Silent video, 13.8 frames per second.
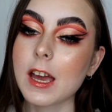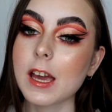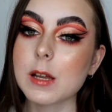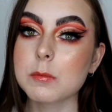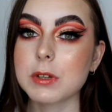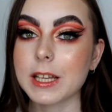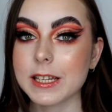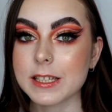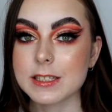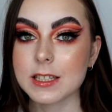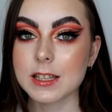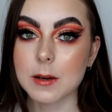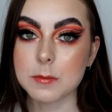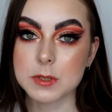and please
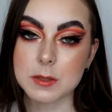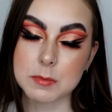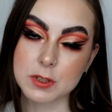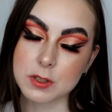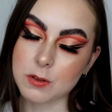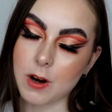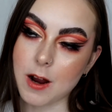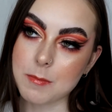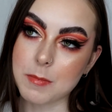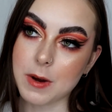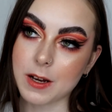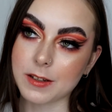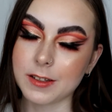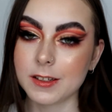hit that subscribe
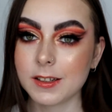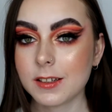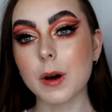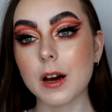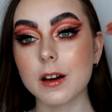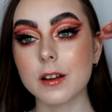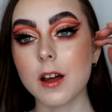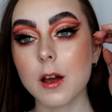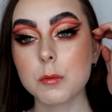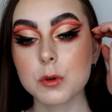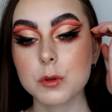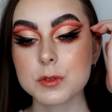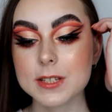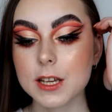button. But I
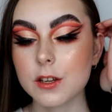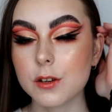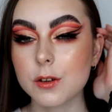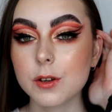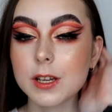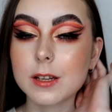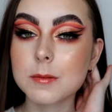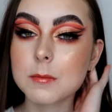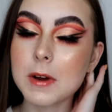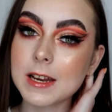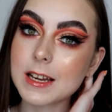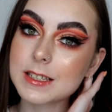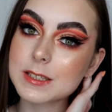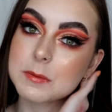will see you in my
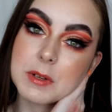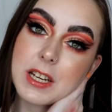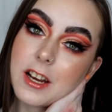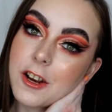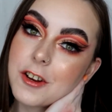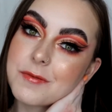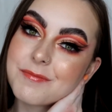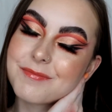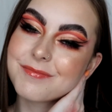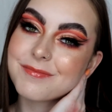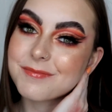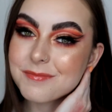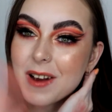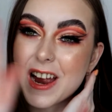next video.
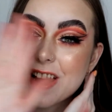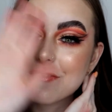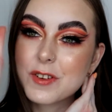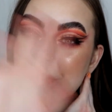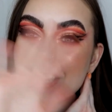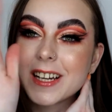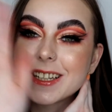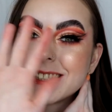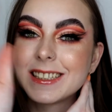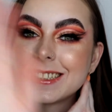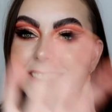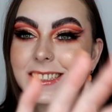Bye everyone!